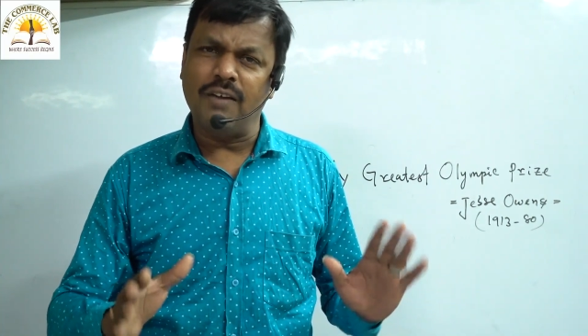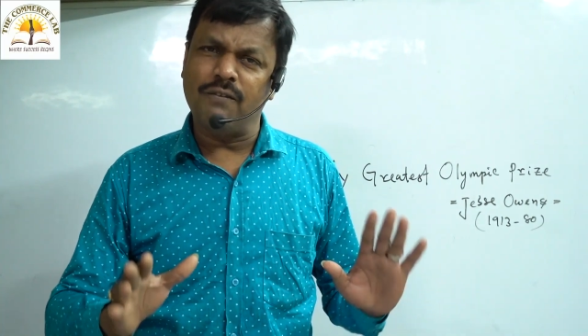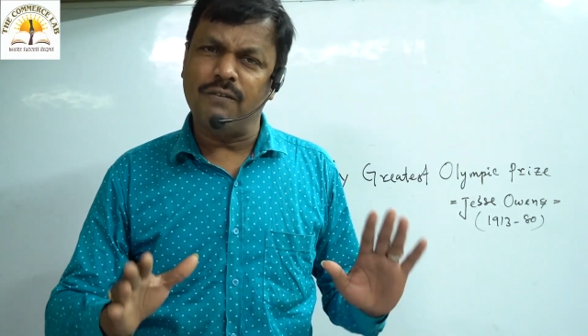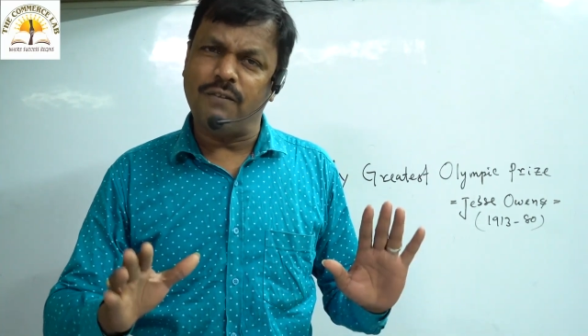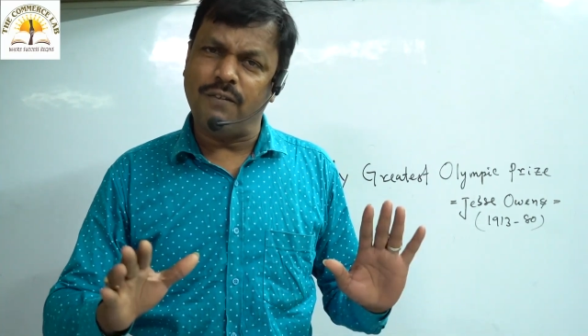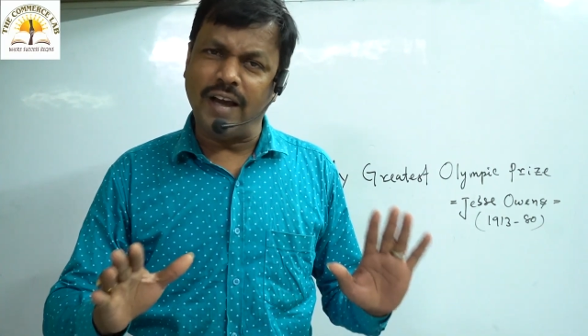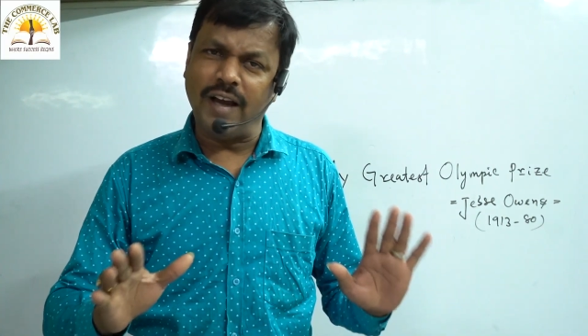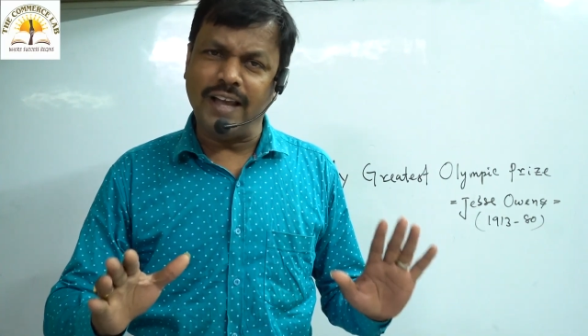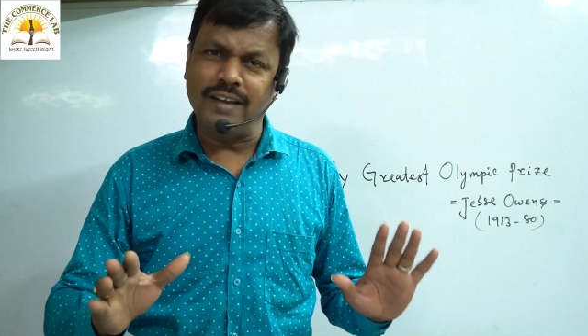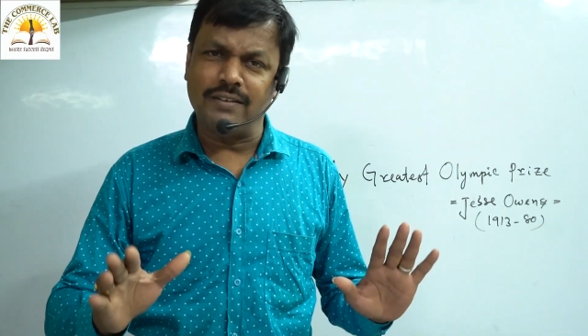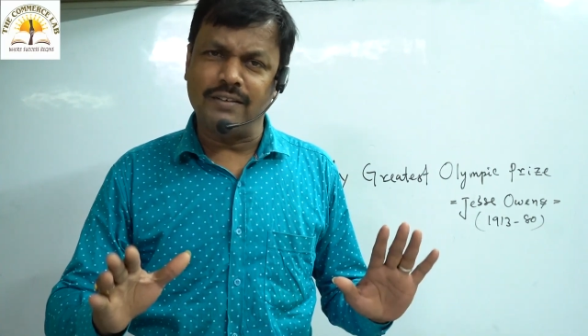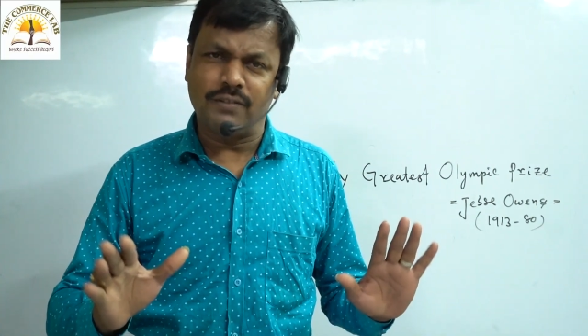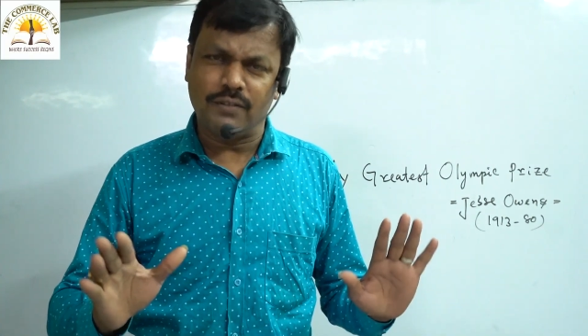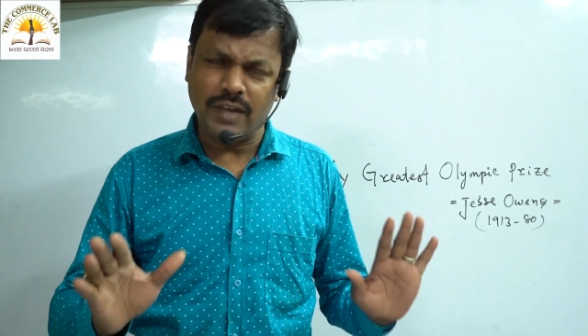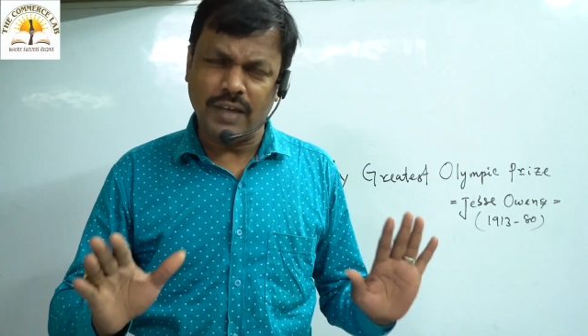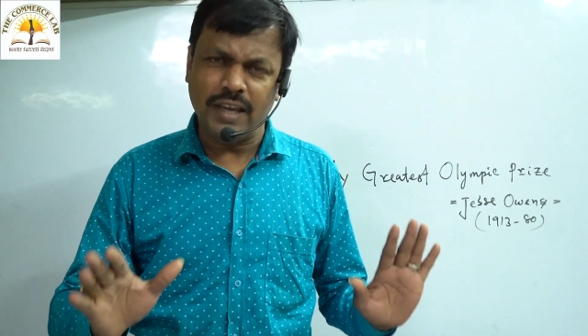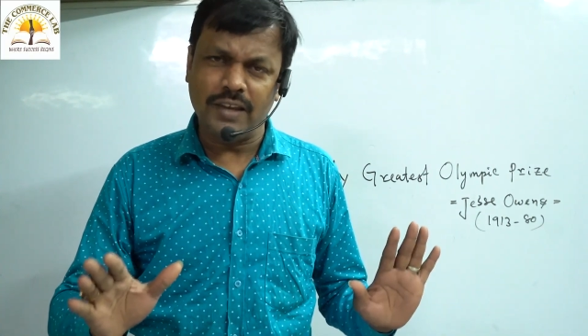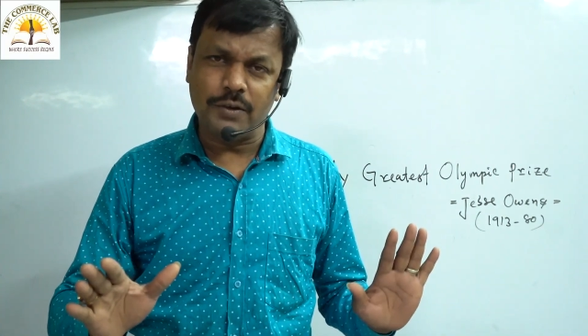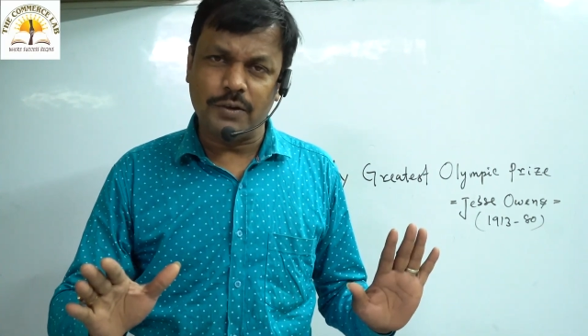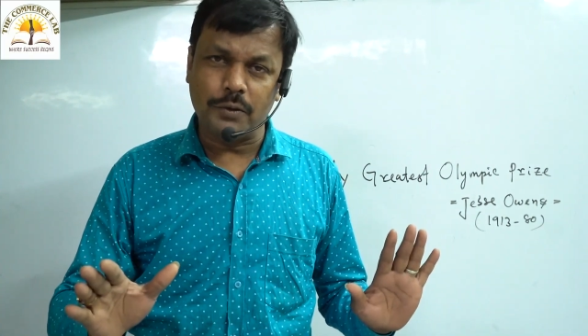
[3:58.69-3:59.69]
am fine,
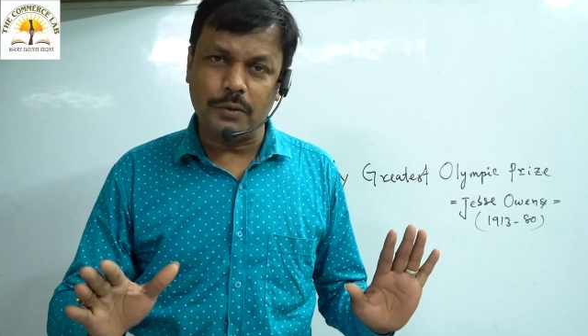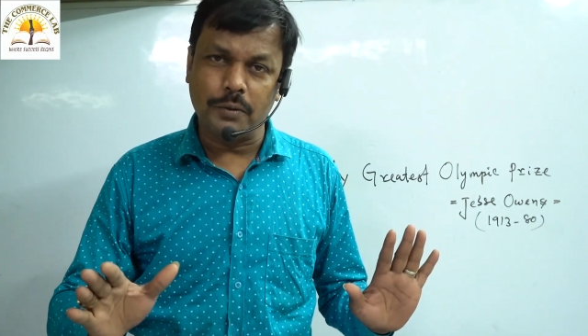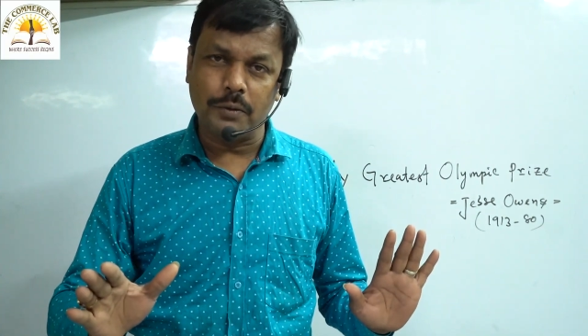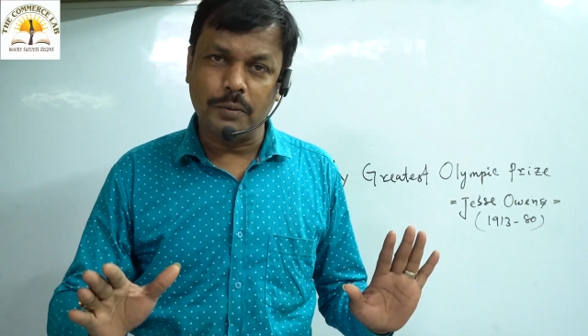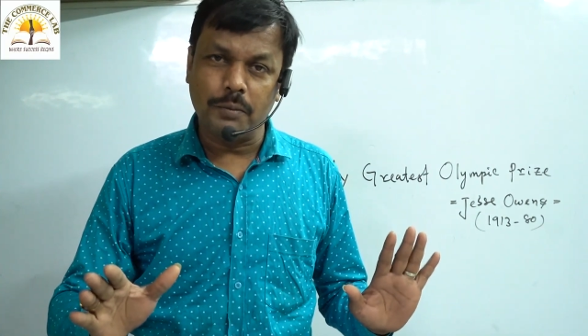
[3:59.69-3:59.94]
thank you.